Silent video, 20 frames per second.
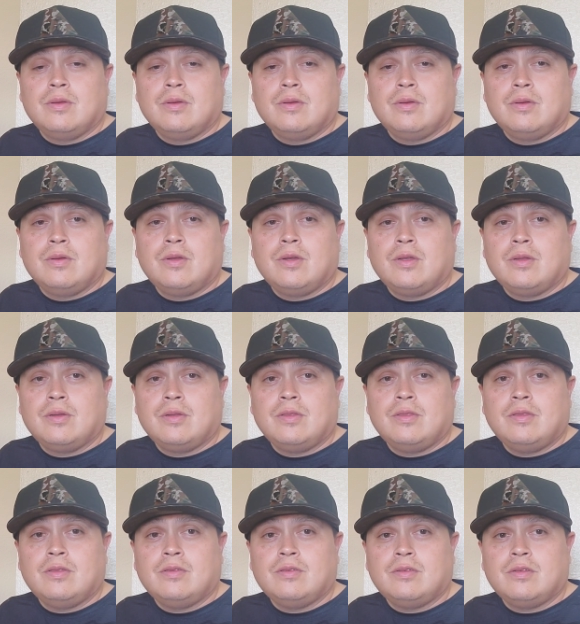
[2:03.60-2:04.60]
hold on, let
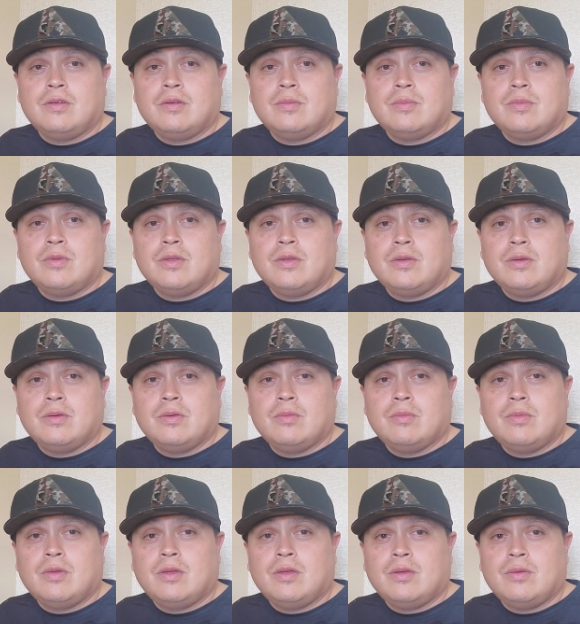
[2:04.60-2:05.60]
this airplane go
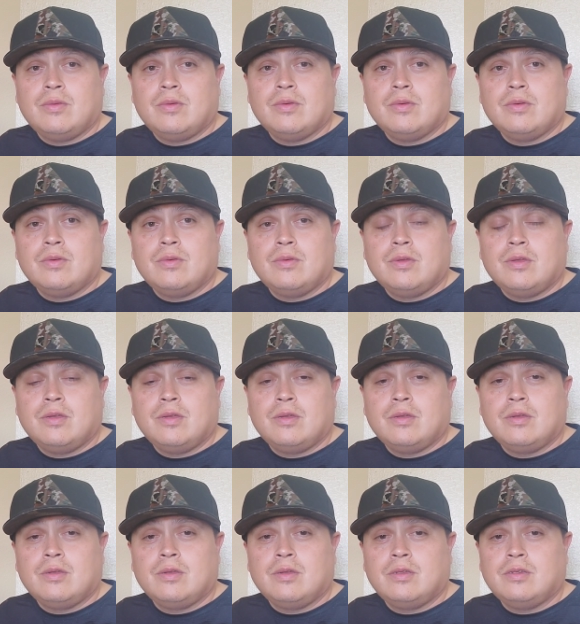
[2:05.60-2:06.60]
by real quick.
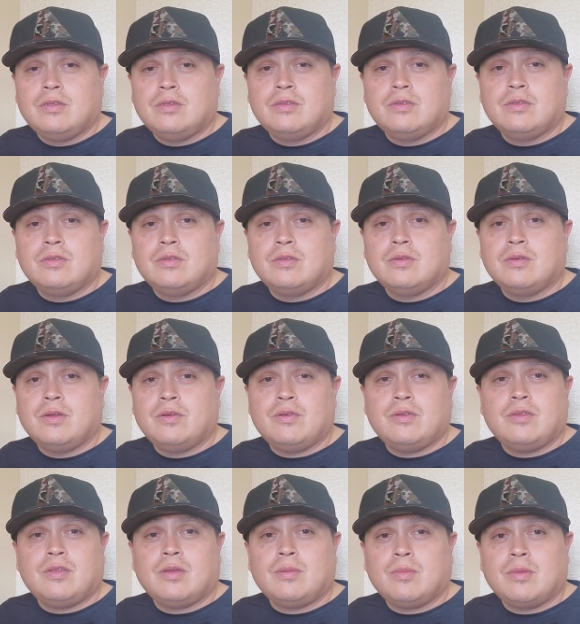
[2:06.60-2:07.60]
Every
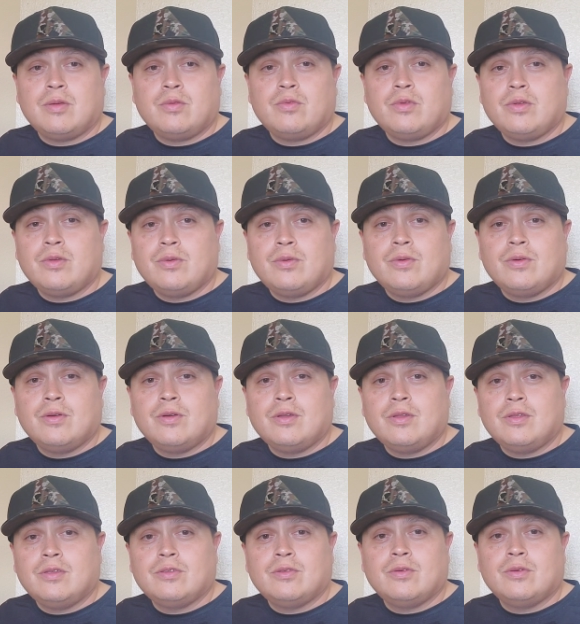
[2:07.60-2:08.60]
time I record,
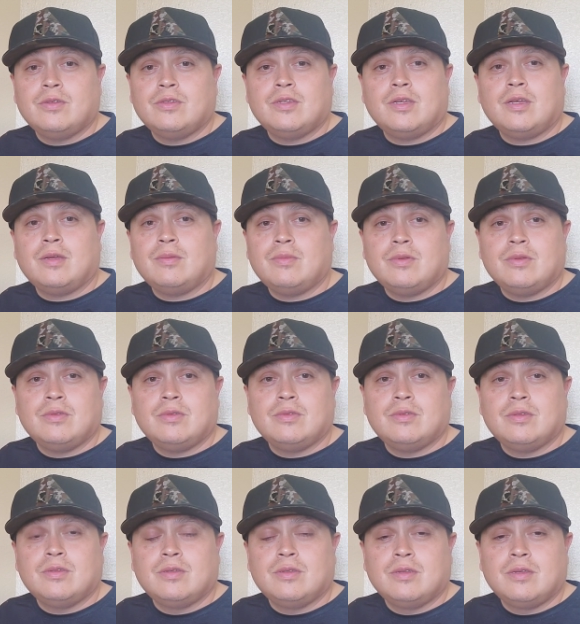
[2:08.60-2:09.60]
this always
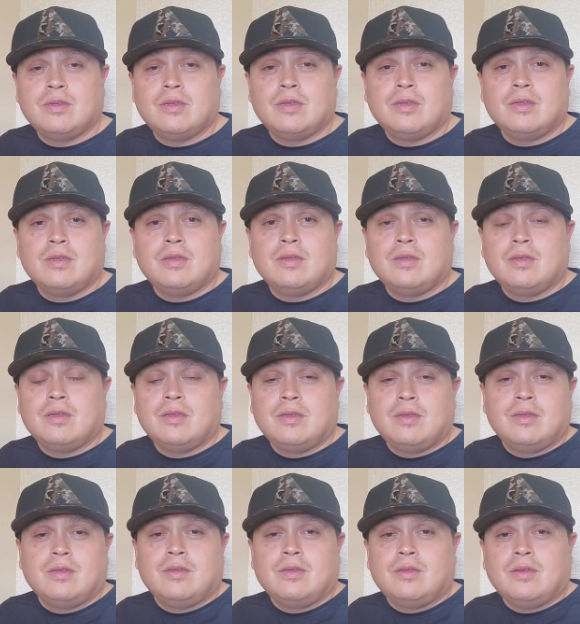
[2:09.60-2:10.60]
happens.
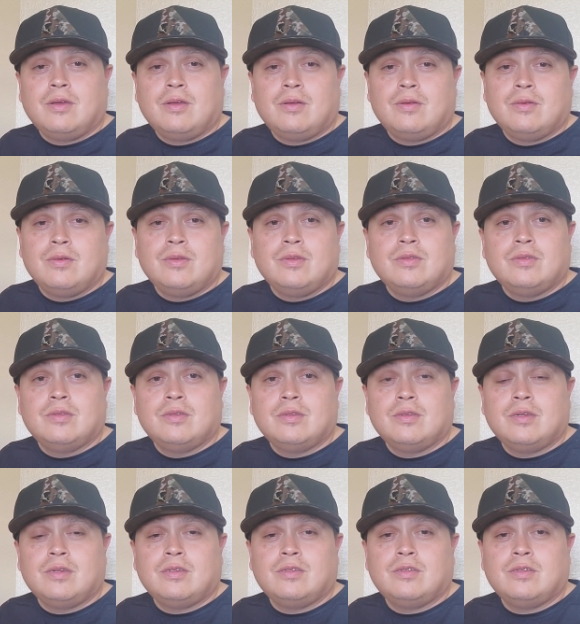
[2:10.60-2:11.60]
Always.
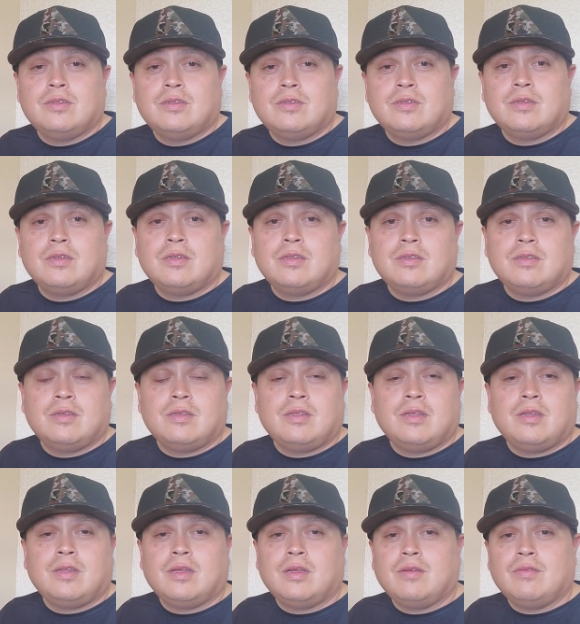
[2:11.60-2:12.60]
And
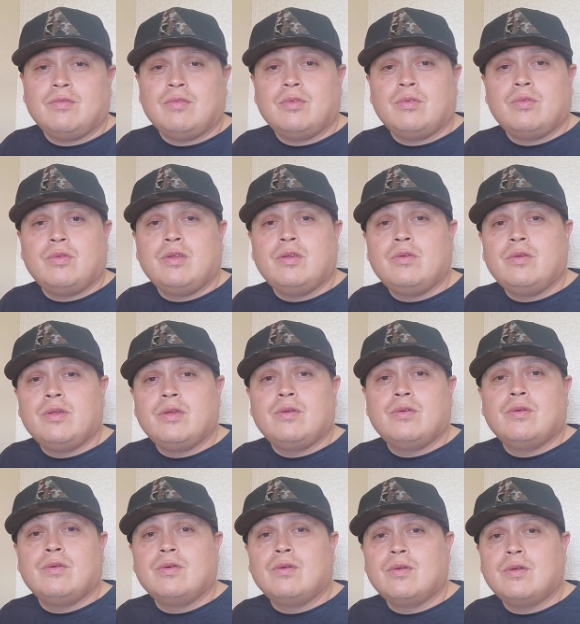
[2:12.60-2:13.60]
then I have to
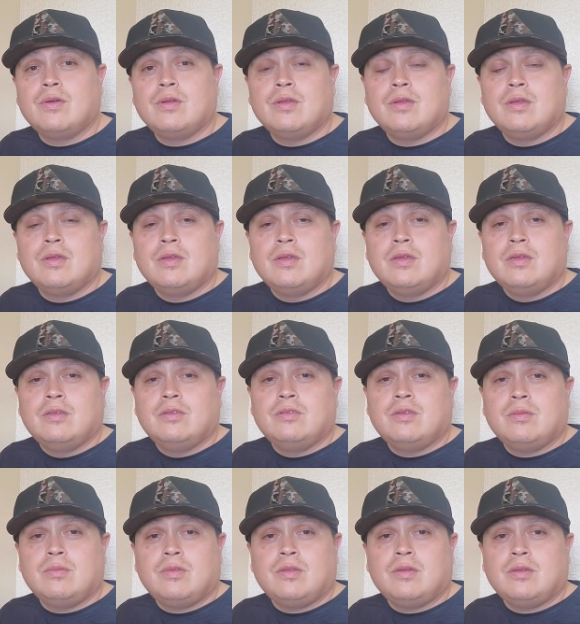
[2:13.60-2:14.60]
re-record.
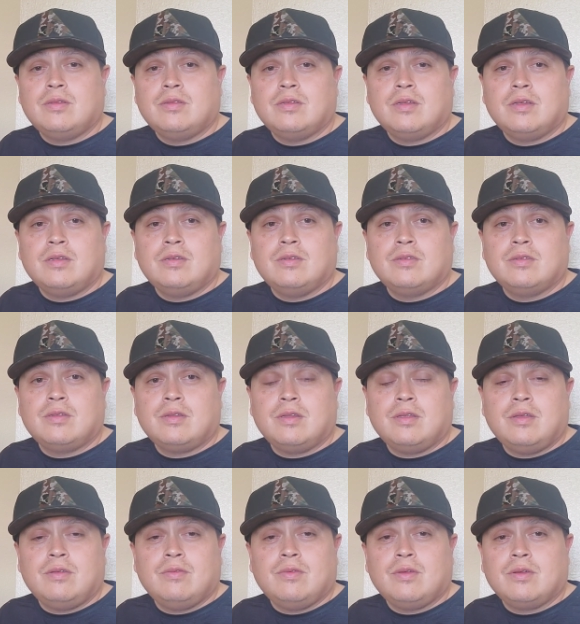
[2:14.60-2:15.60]
Sometimes I just
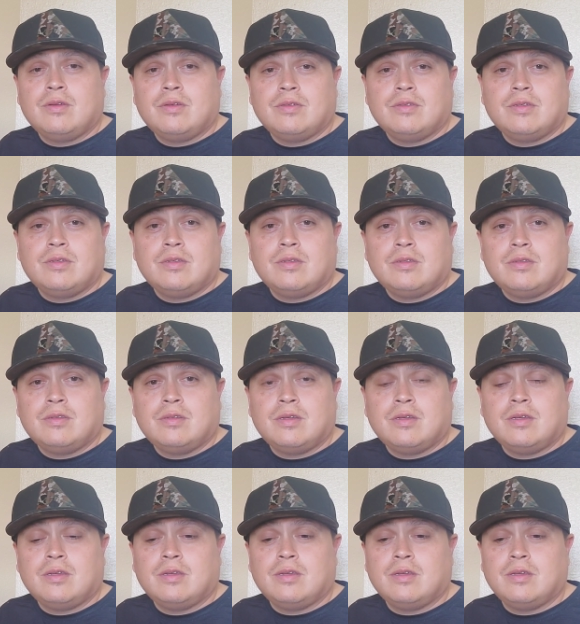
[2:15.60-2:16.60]
leave it because it's
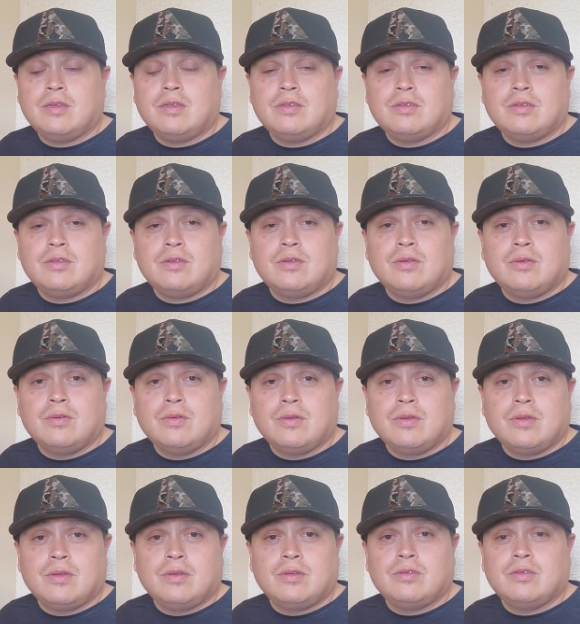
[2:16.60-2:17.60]
like, it gets
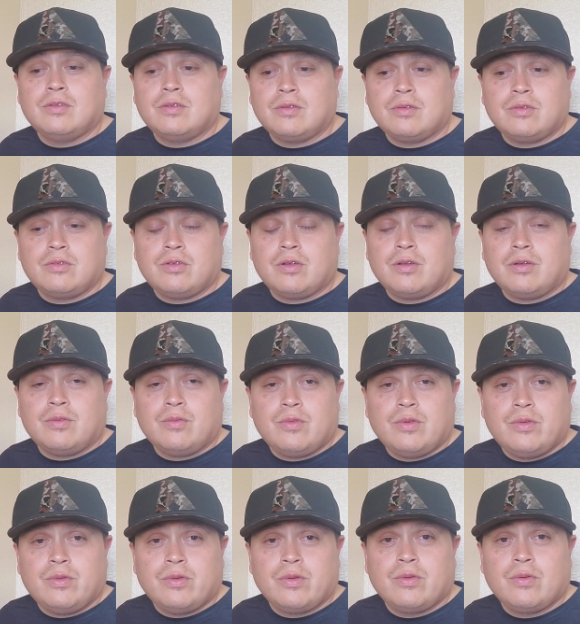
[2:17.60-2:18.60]
annoying just trying to
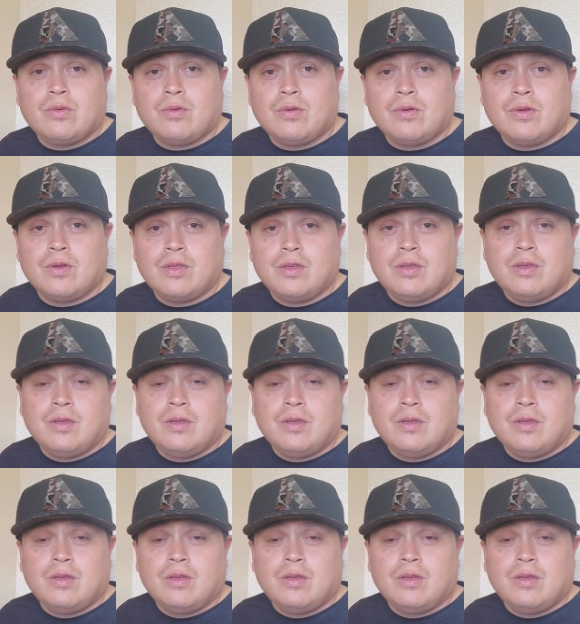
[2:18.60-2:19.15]
re-record.